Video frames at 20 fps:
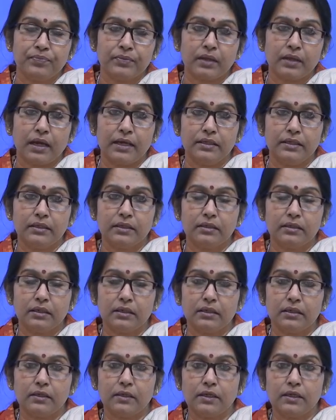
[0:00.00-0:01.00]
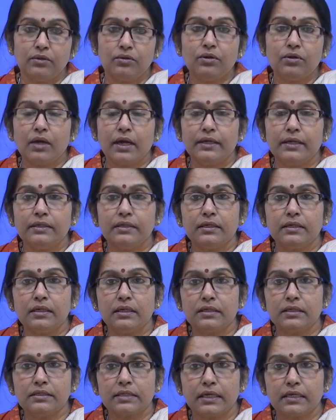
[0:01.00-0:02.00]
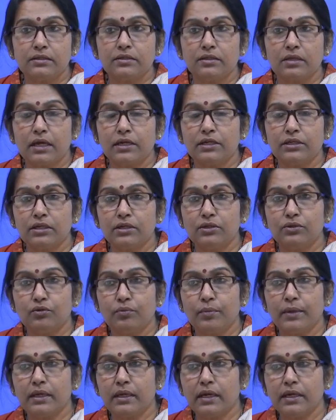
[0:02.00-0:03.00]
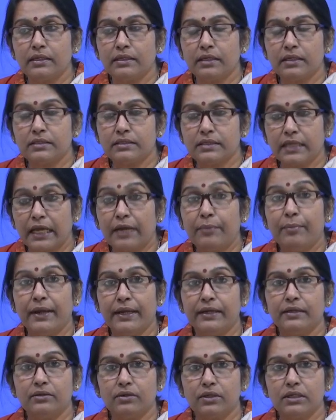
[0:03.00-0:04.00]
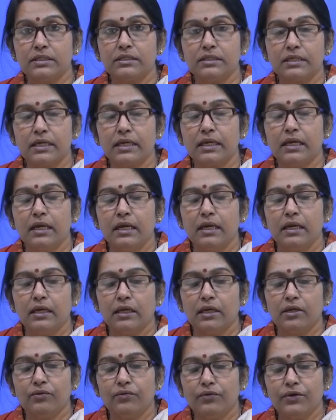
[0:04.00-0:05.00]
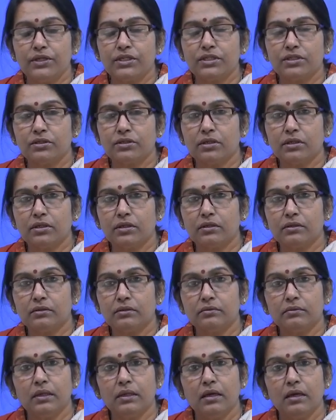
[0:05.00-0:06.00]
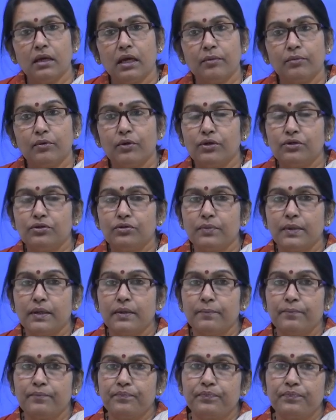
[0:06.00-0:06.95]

ideal ideal sector, ideal domain, ideal segment, you can say, in which I am going to be